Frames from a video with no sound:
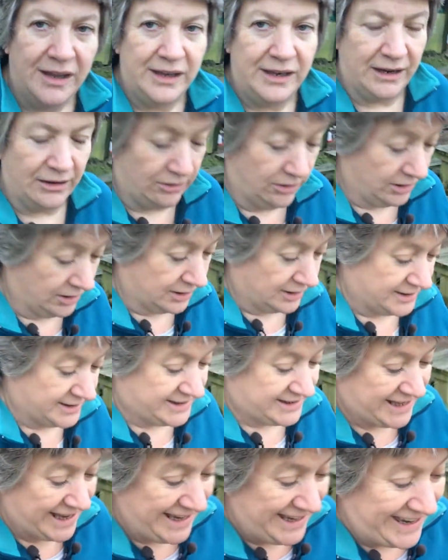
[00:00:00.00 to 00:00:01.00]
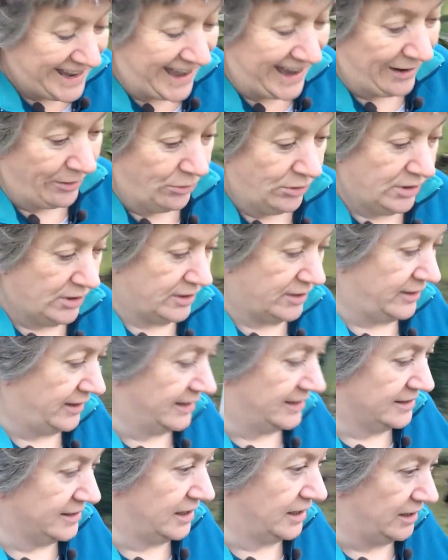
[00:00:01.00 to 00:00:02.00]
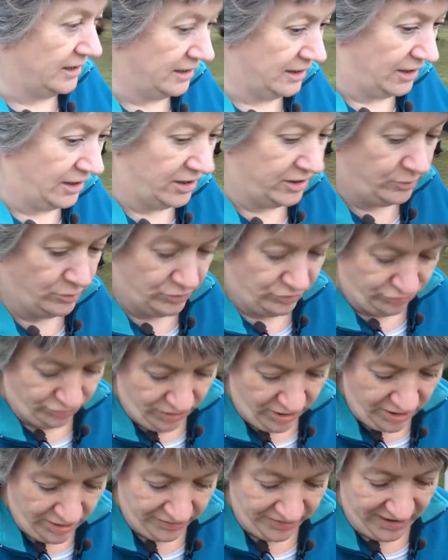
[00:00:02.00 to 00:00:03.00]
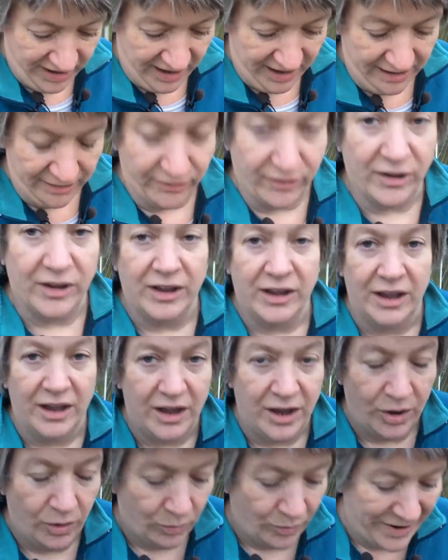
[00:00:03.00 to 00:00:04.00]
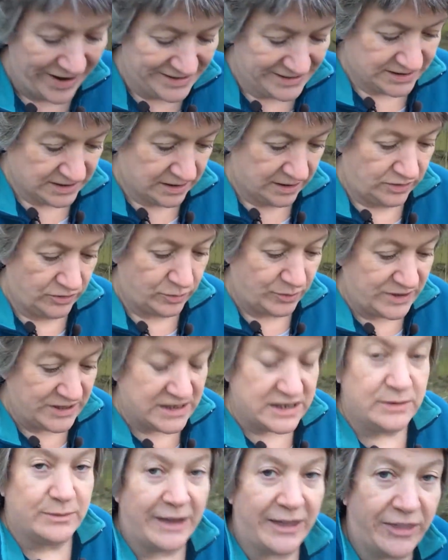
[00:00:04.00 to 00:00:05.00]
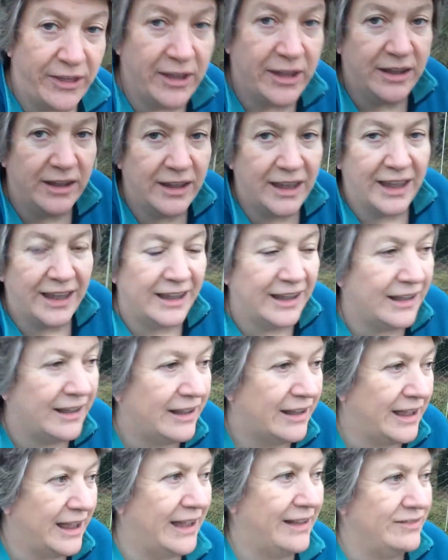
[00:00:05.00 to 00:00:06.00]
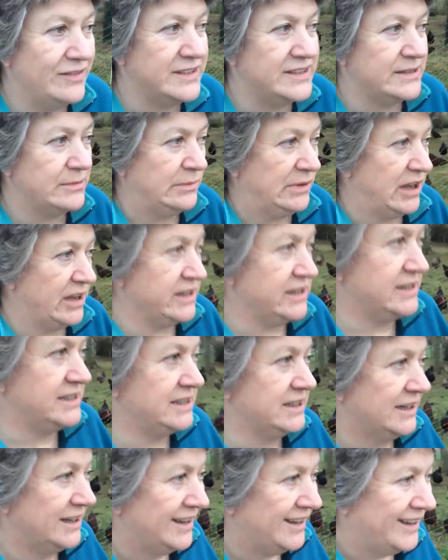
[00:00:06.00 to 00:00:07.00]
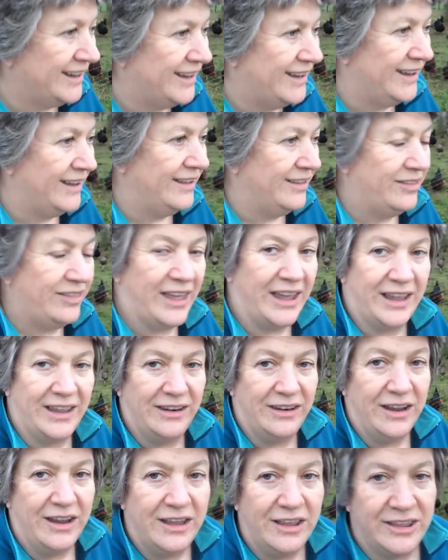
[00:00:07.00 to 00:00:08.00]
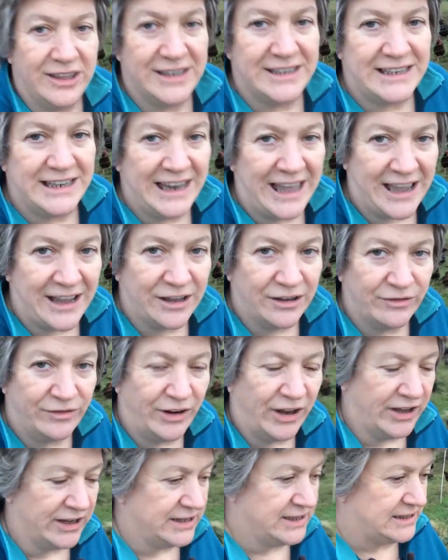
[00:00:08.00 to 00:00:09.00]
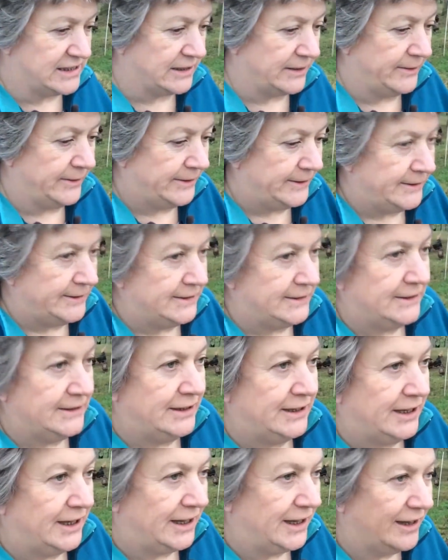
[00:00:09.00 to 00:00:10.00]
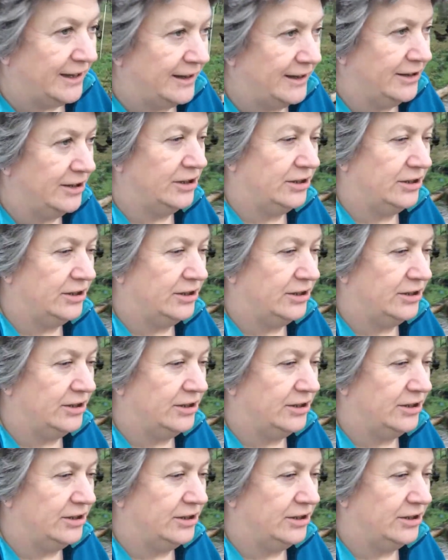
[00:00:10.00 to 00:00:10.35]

Now I'm going to say now that uh, I would rather have wet and windy weather uh, and some light than this lack of light, uh,